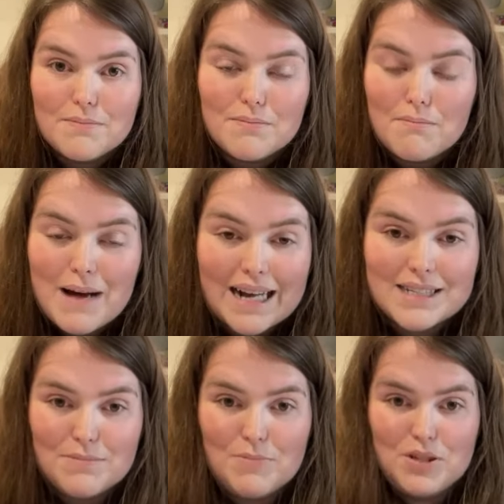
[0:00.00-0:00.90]

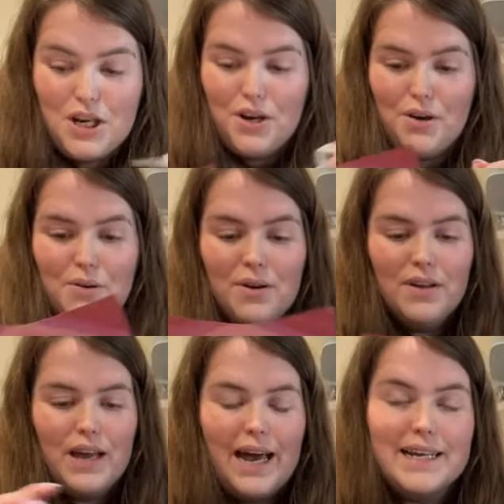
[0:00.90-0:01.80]
maximum 2,
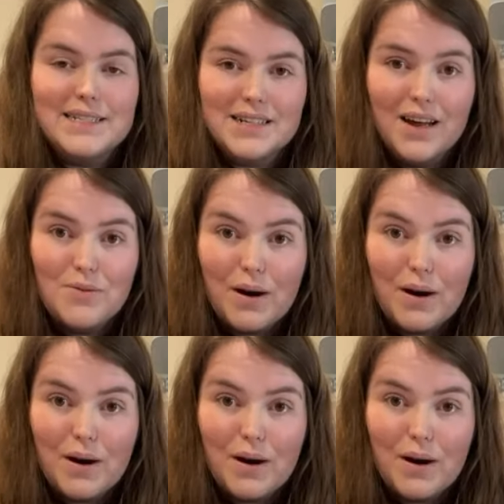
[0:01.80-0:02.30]
and it's done.